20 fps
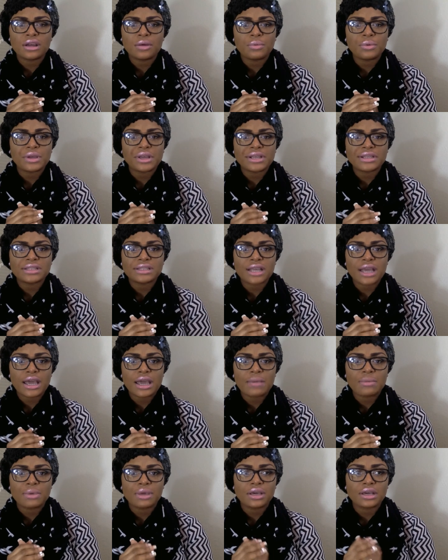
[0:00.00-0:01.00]
or
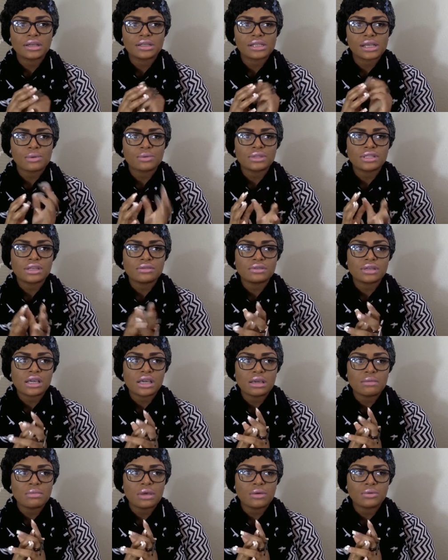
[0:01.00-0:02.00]
Wednesday because I received an
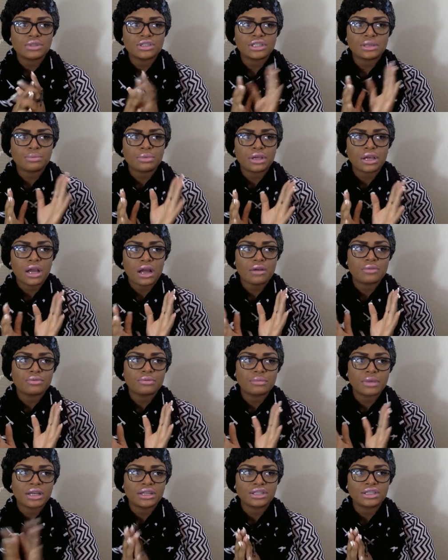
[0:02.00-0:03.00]
email with shipping
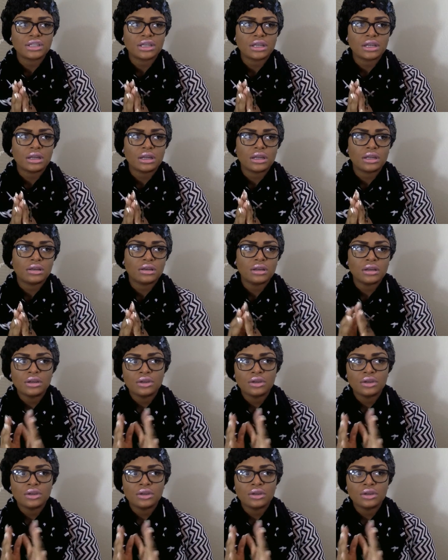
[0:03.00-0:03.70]
confirmation and